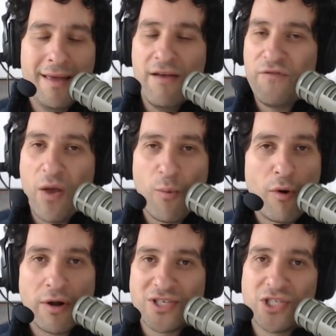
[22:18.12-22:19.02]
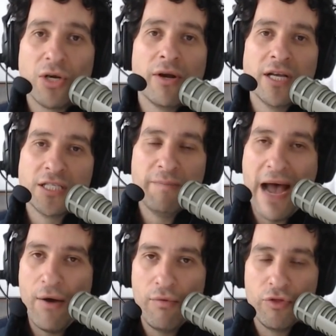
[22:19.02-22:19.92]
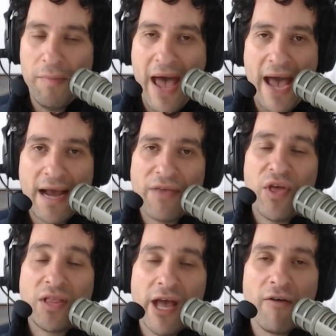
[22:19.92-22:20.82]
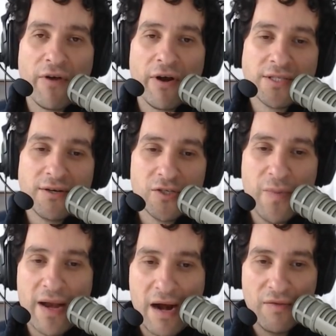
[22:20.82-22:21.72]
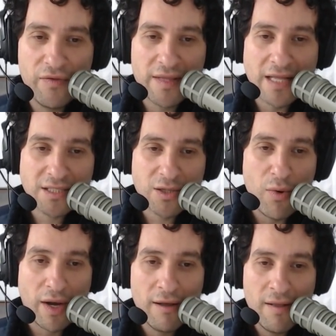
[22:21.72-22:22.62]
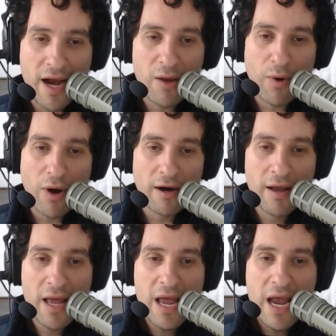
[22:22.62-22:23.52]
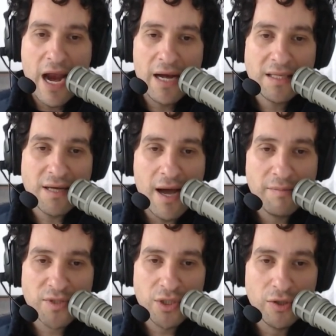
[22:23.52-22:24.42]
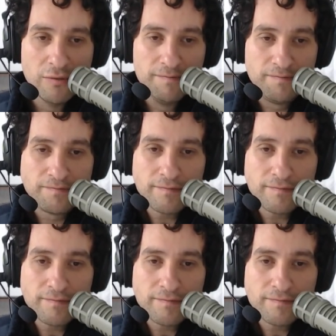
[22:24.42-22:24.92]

if they weren't serious about the Mac? I think they are very serious about it. I don't think that's going anywhere anytime soon.